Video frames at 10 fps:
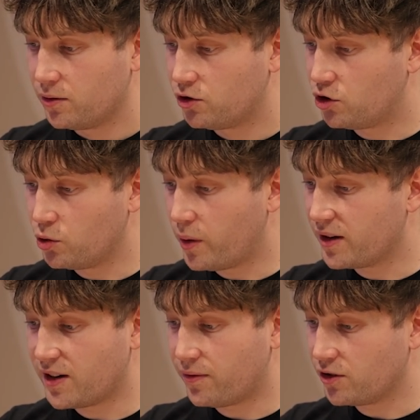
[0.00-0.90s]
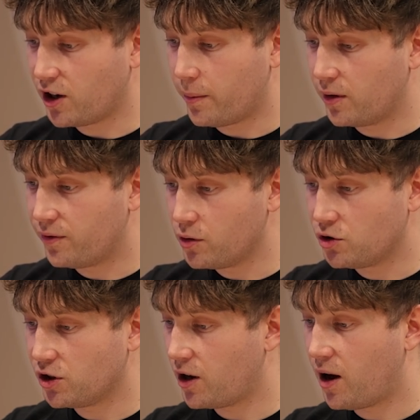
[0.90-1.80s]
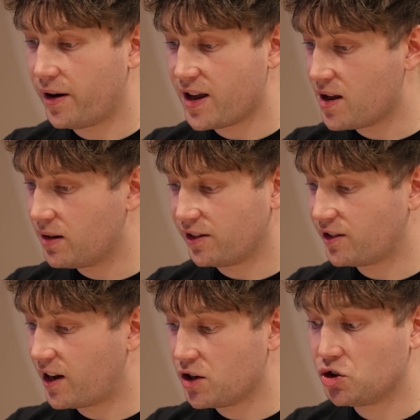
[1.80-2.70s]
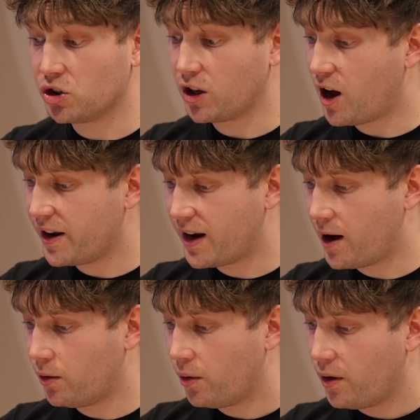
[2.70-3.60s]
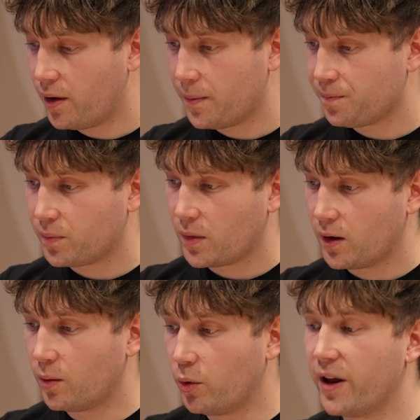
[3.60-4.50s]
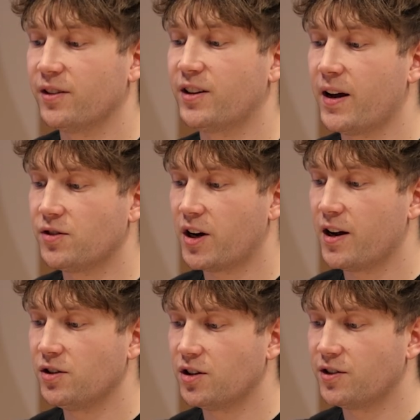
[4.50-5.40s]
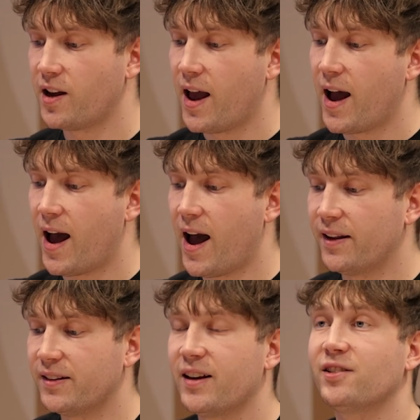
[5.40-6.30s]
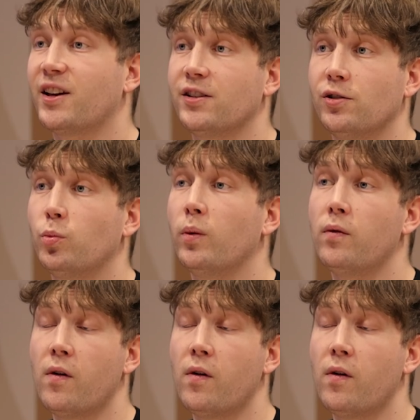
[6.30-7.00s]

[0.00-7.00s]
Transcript: to a different time in the future, i.e. let's say July now, and we'll hit save changes and their status will